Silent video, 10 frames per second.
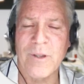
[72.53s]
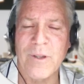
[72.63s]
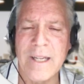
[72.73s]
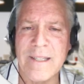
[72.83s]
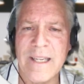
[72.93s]

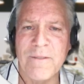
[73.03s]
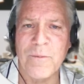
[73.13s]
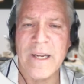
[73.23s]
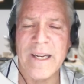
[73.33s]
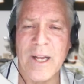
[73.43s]
So let's
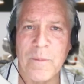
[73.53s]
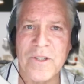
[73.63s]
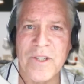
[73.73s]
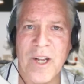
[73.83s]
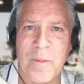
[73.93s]
see if we can
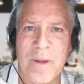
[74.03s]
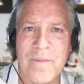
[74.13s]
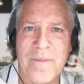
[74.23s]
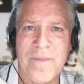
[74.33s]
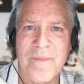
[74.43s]
help this gentleman.